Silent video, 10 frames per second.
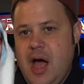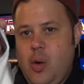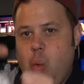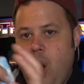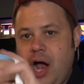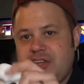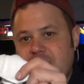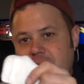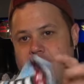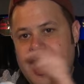a
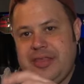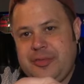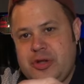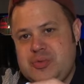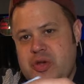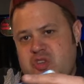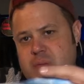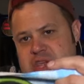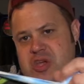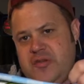washcloth, which which will
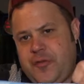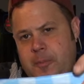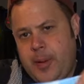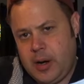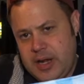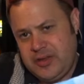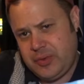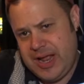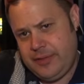be good for parties when I